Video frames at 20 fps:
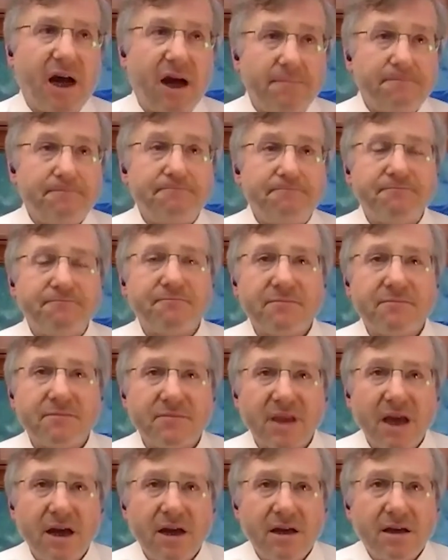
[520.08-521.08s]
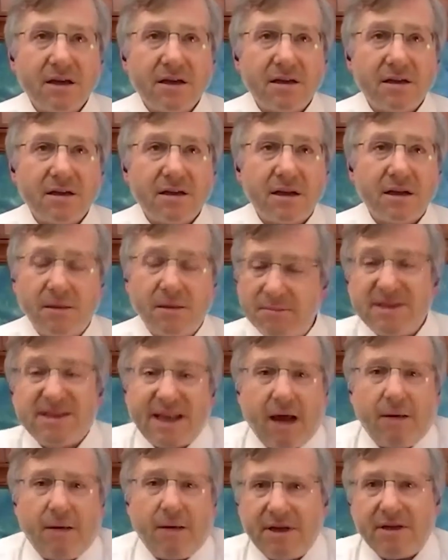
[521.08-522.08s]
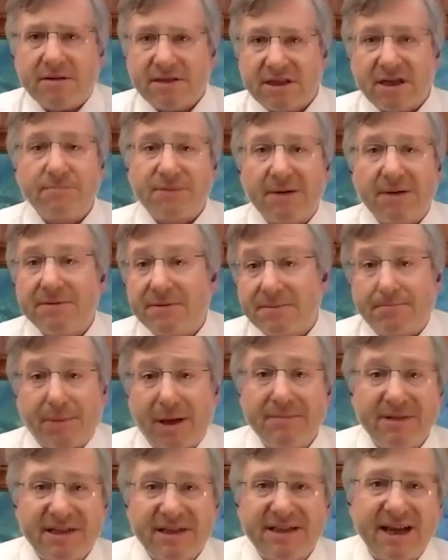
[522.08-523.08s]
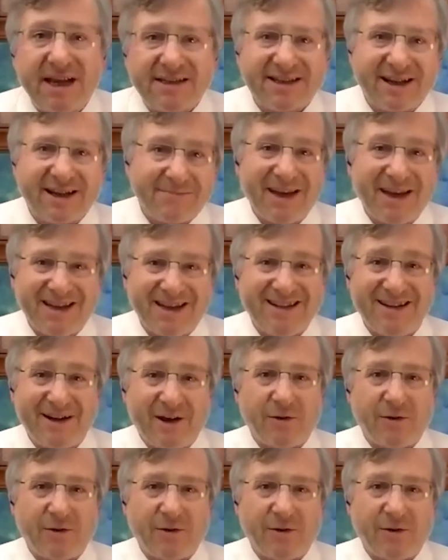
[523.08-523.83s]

um, a mistake. I mean, sometimes by mistakes I made, you